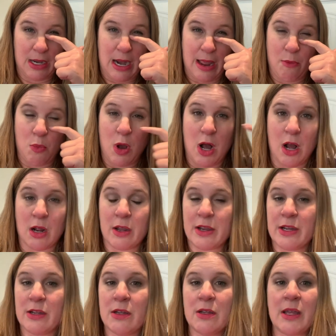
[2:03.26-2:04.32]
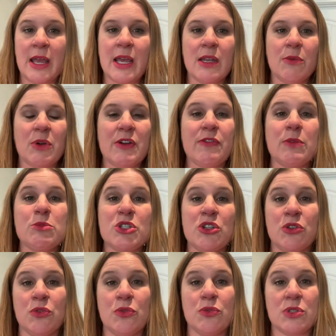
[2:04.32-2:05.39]
I walk anywhere from
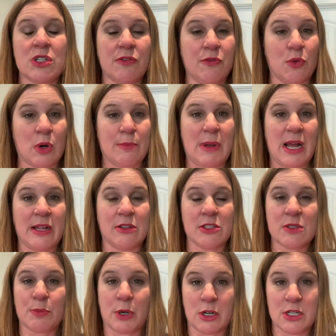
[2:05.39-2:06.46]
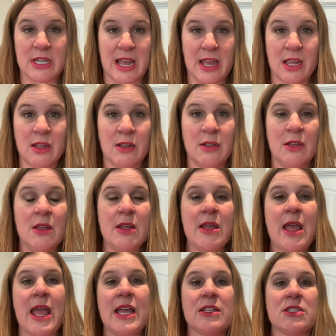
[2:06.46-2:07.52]
2 to 4 miles per day.
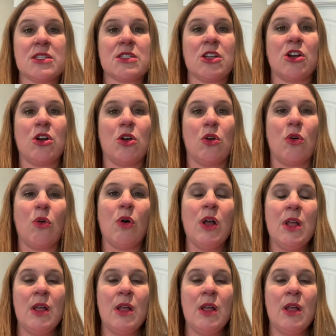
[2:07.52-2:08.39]
And so